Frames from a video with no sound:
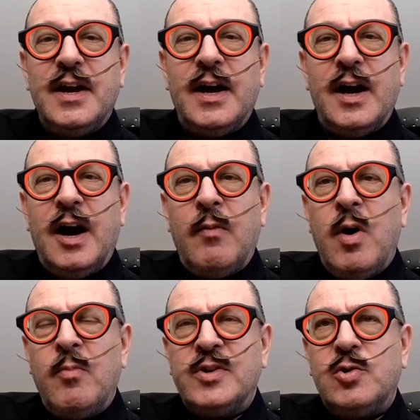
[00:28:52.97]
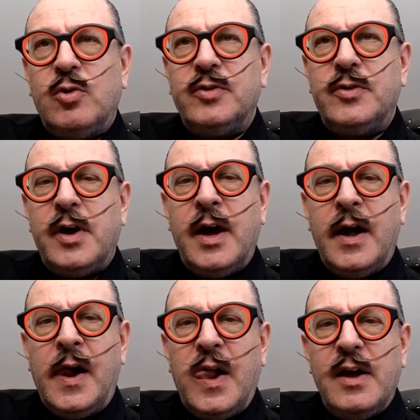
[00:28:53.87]
and one was called
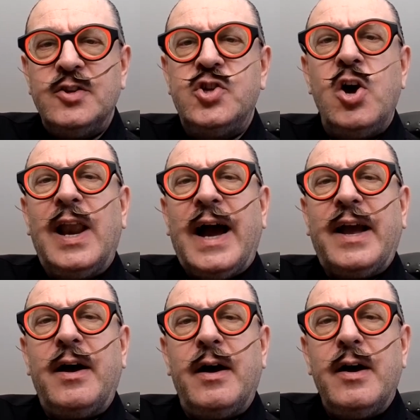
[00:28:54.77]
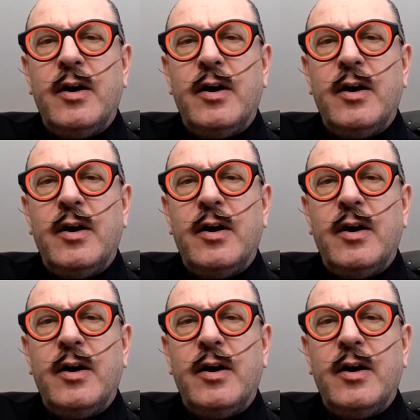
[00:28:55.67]
Durlacher,